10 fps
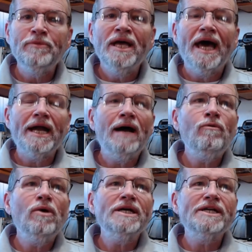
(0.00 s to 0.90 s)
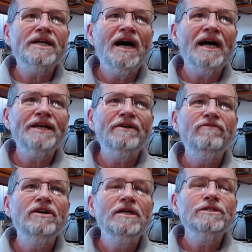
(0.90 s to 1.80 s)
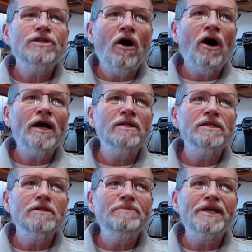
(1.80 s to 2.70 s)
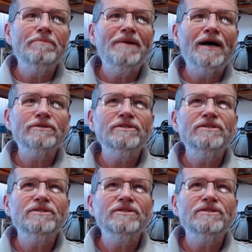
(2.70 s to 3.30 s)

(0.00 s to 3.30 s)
And I wanted to kind of talk a little bit about